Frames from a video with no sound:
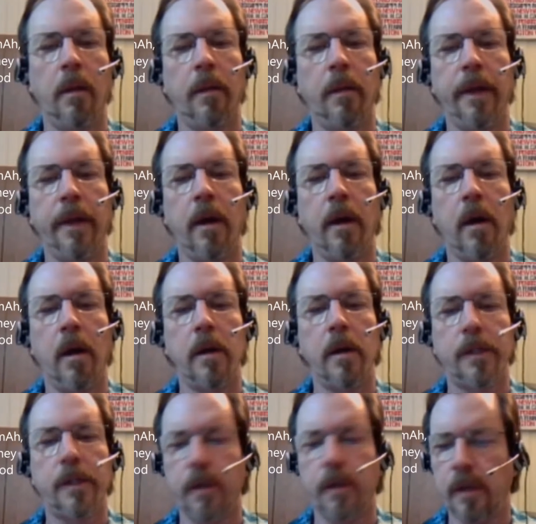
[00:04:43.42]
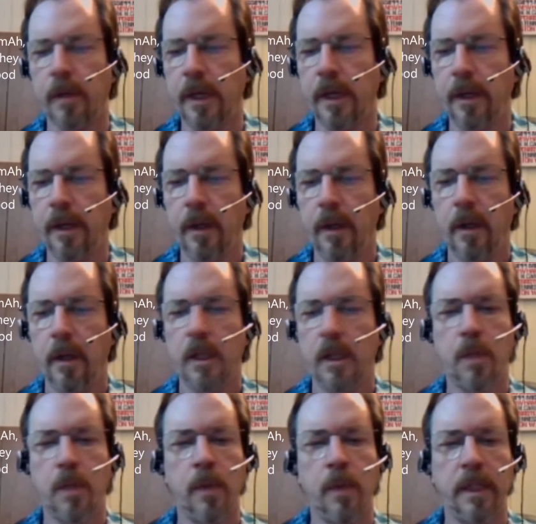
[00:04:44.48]
are certainly
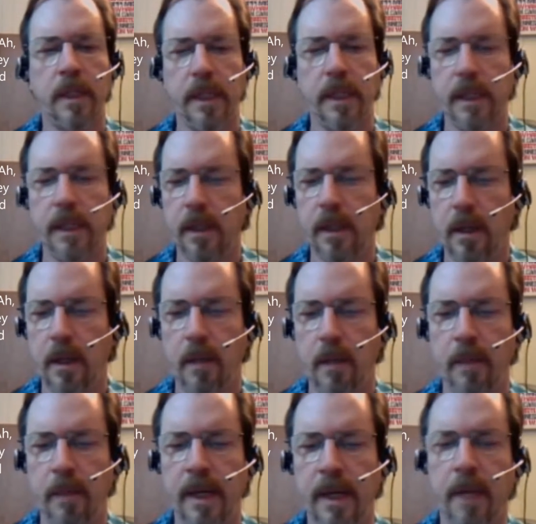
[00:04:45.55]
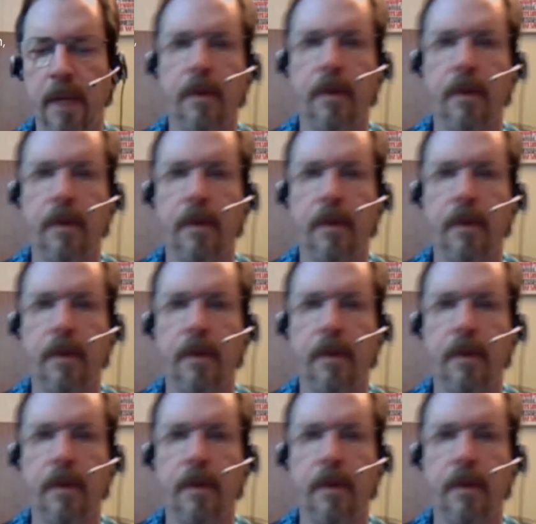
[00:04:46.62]
20 milliamp hour